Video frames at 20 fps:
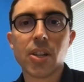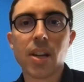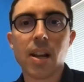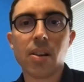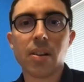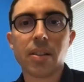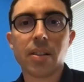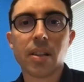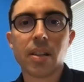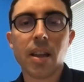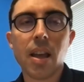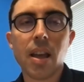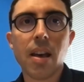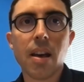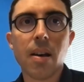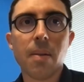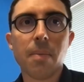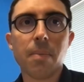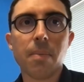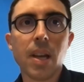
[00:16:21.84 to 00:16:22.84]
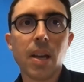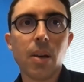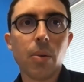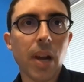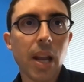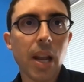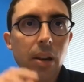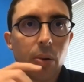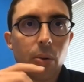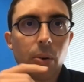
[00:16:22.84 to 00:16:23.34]
Charlotte. We
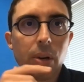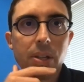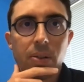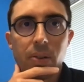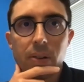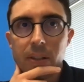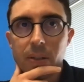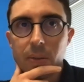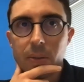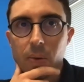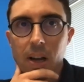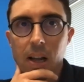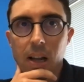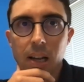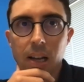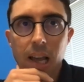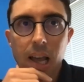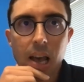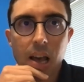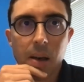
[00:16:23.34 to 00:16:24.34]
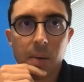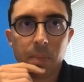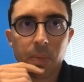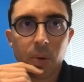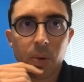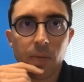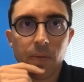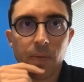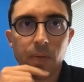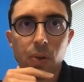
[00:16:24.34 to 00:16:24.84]
had a question as well.
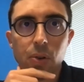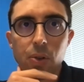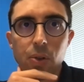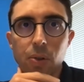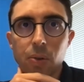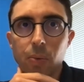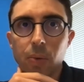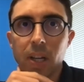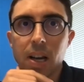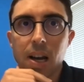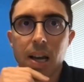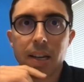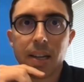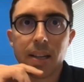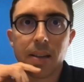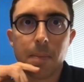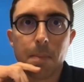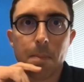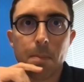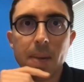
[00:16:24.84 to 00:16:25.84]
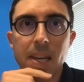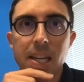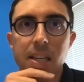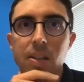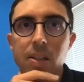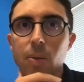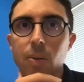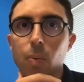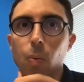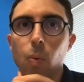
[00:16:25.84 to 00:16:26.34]
Confusion regarding
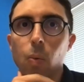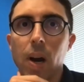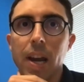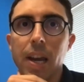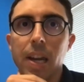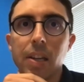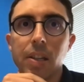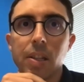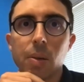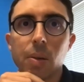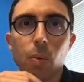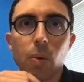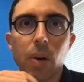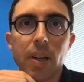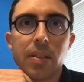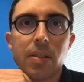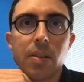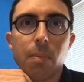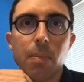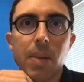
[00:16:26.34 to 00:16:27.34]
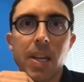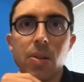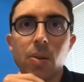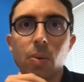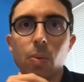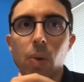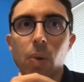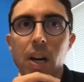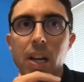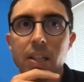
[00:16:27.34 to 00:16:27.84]
median wage. What is the
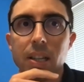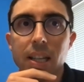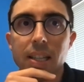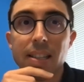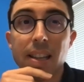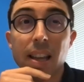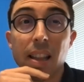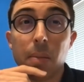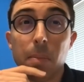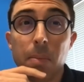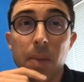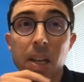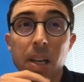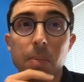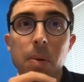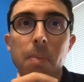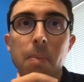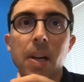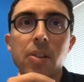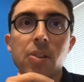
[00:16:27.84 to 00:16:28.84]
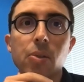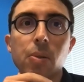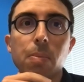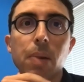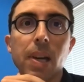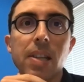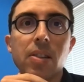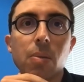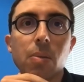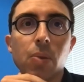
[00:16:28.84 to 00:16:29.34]
median wage? Is that the minimum I should
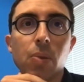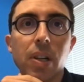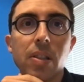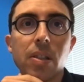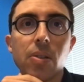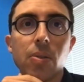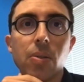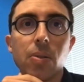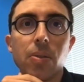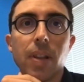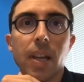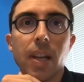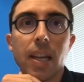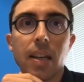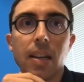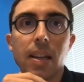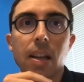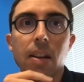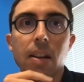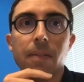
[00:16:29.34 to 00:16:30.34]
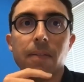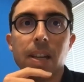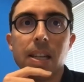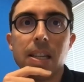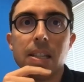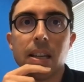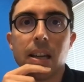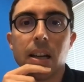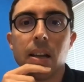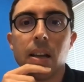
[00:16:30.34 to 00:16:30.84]
pay someone so they can get a
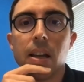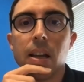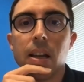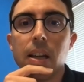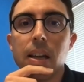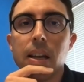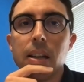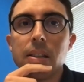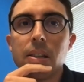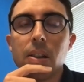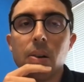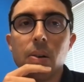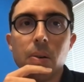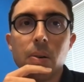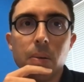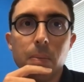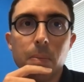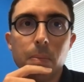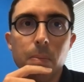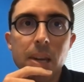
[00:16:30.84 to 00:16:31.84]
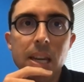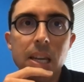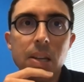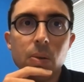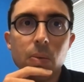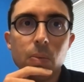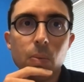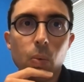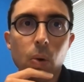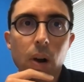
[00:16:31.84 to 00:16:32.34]
visa? So
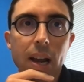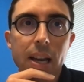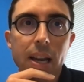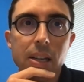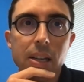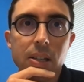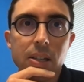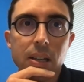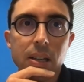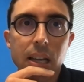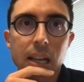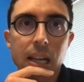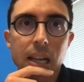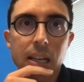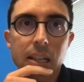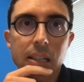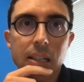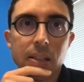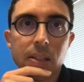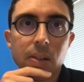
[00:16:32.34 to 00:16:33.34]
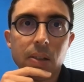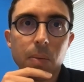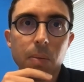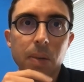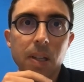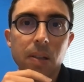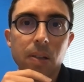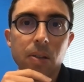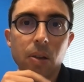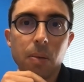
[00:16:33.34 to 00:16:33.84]
median wage is going to be
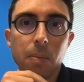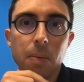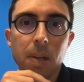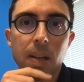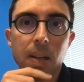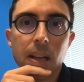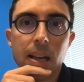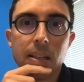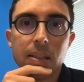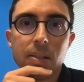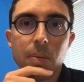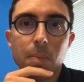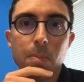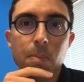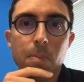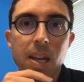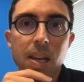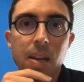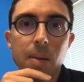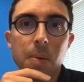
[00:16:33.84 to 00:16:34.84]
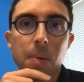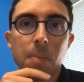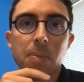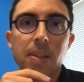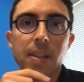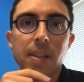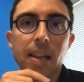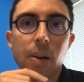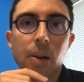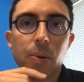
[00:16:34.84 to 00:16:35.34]
determined as the minimum
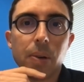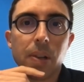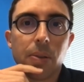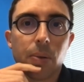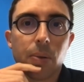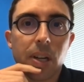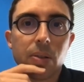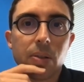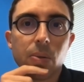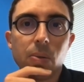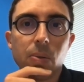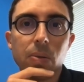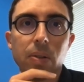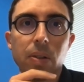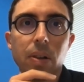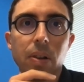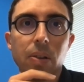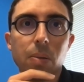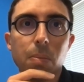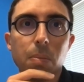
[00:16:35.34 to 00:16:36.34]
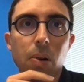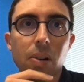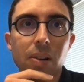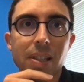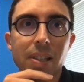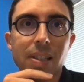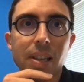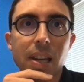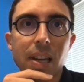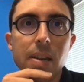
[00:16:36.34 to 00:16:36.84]
salary threshold under
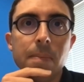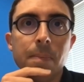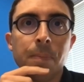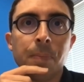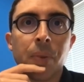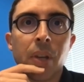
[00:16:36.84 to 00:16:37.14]
policy,